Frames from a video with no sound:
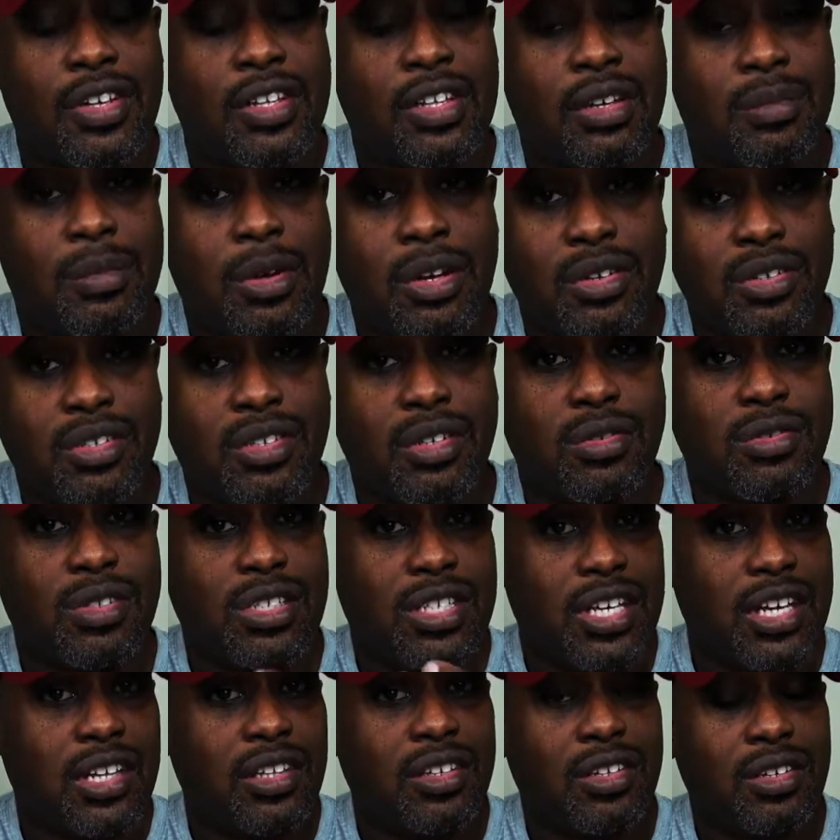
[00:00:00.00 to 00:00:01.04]
And I'm also
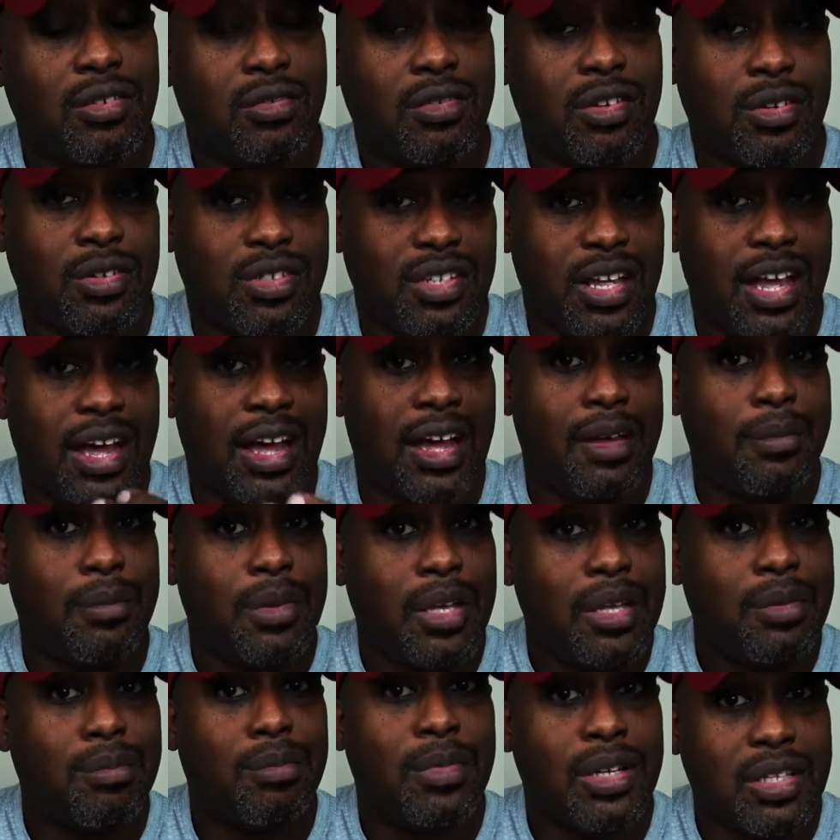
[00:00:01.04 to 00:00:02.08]
telling you, because I
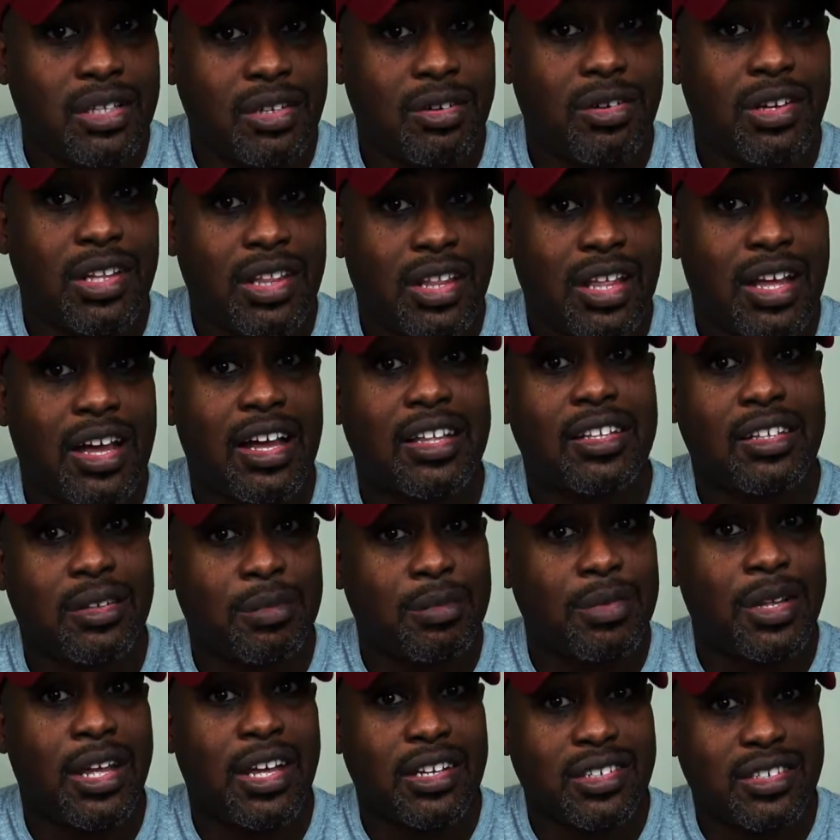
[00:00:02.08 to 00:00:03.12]
make money online, and
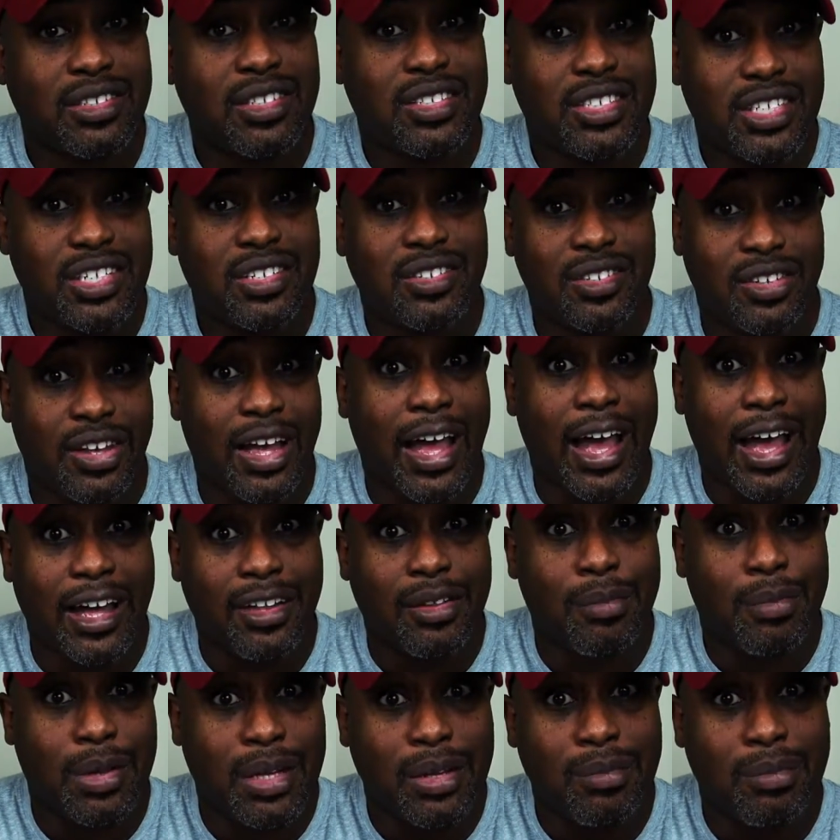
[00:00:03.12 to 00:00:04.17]
I'm actually telling you how
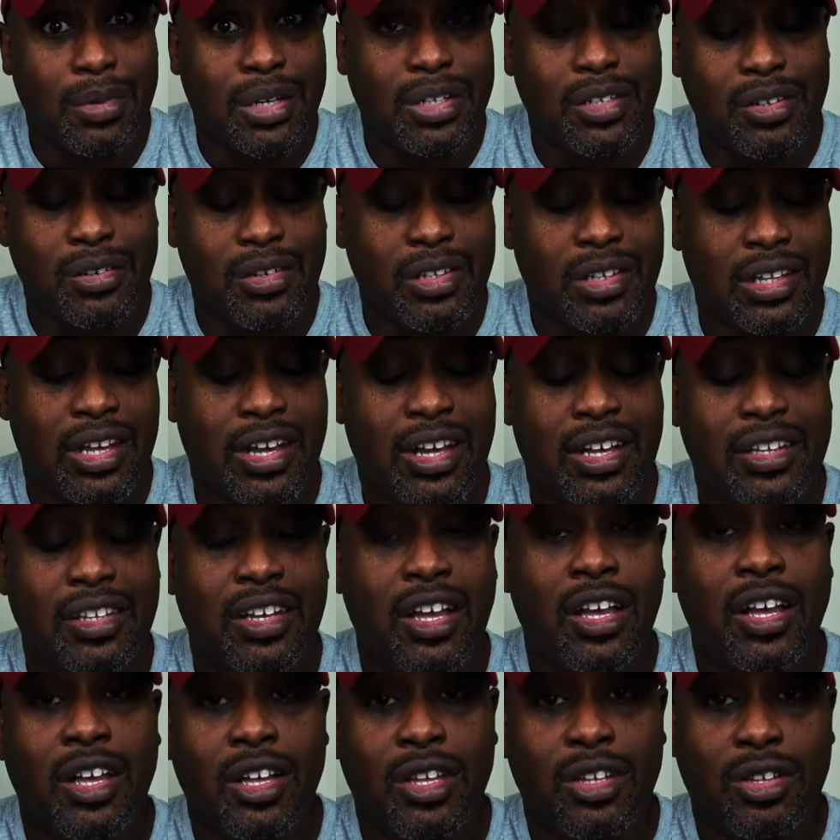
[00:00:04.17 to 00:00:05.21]
to make money online,
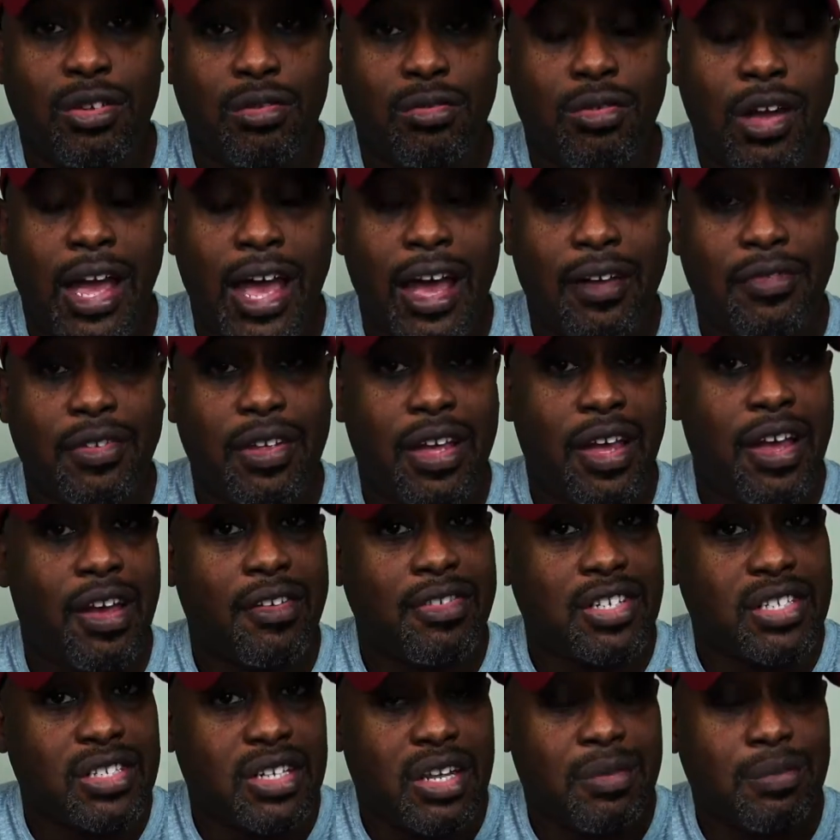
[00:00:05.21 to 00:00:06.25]
you have to
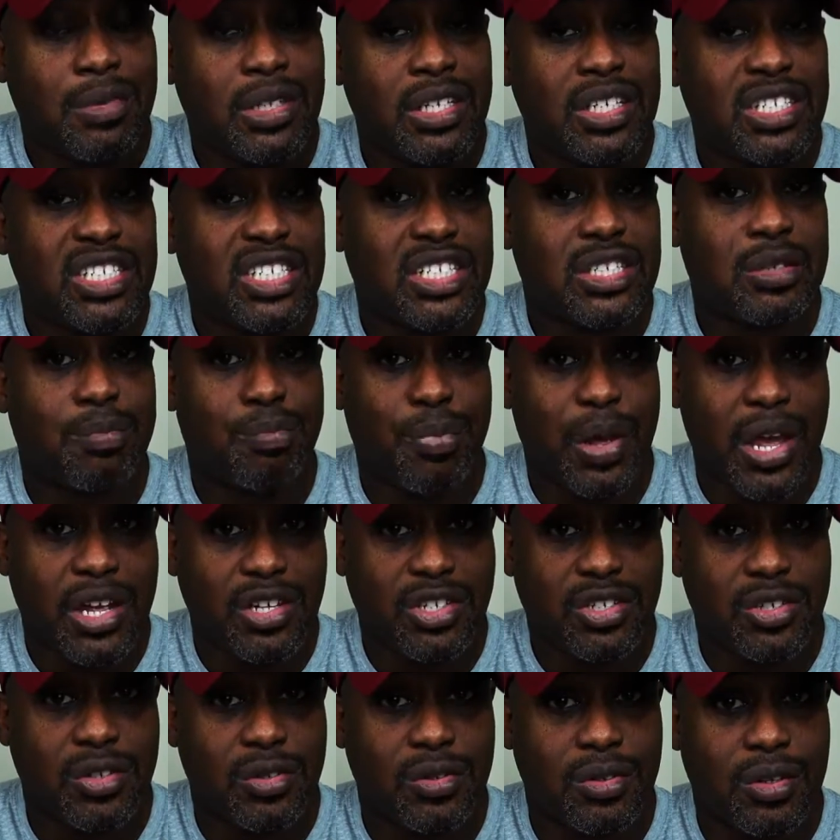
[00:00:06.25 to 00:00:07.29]
have something
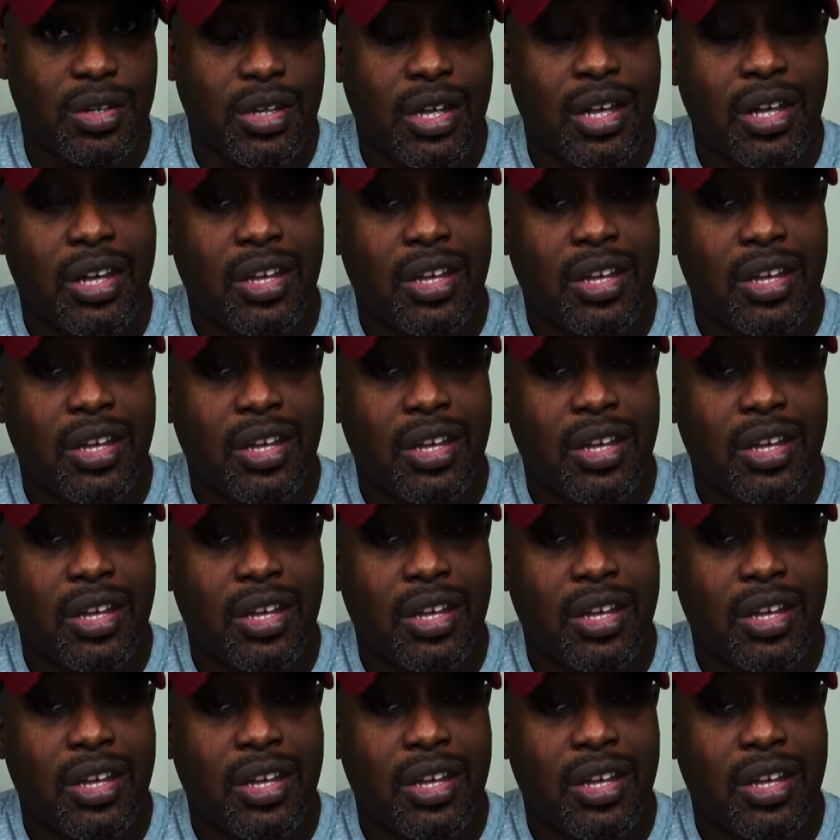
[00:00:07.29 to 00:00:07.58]
special.